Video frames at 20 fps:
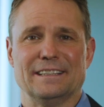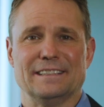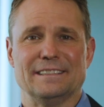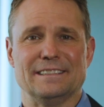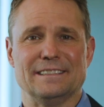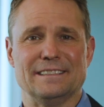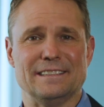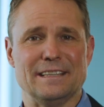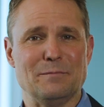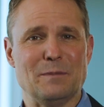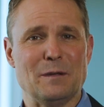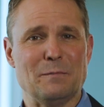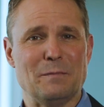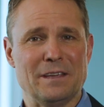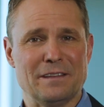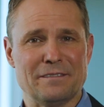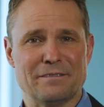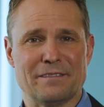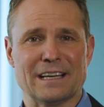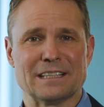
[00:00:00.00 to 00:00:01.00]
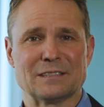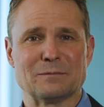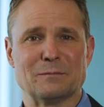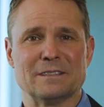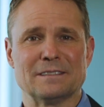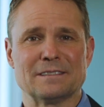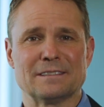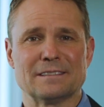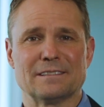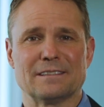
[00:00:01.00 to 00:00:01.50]
CPP
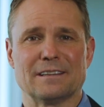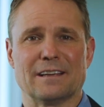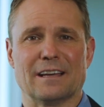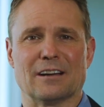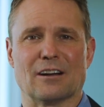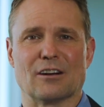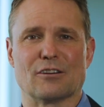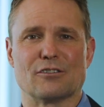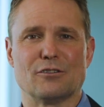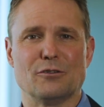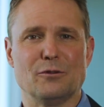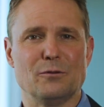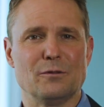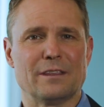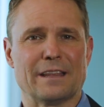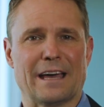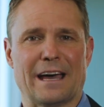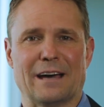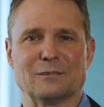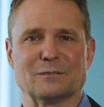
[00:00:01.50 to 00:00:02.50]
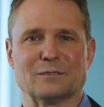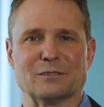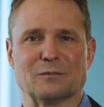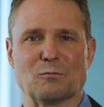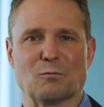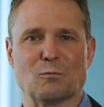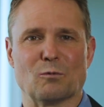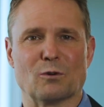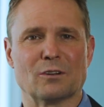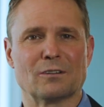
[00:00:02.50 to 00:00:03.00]
Investments and our 2,000
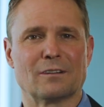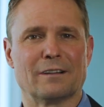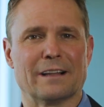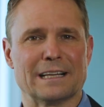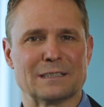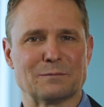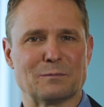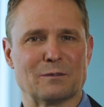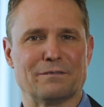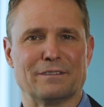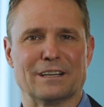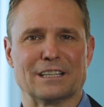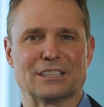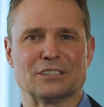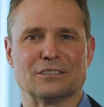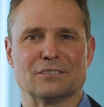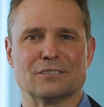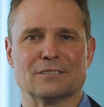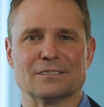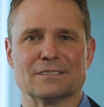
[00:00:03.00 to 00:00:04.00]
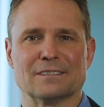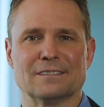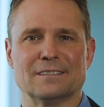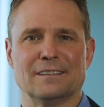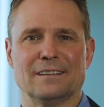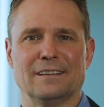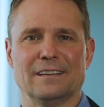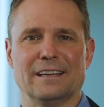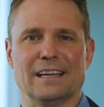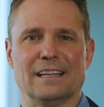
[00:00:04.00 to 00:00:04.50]
world-class professionals
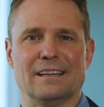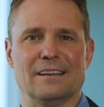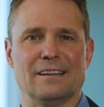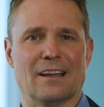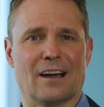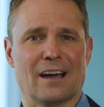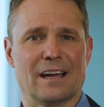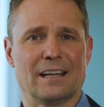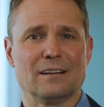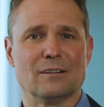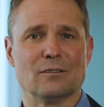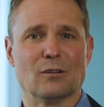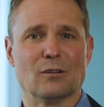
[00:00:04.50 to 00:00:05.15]
in 9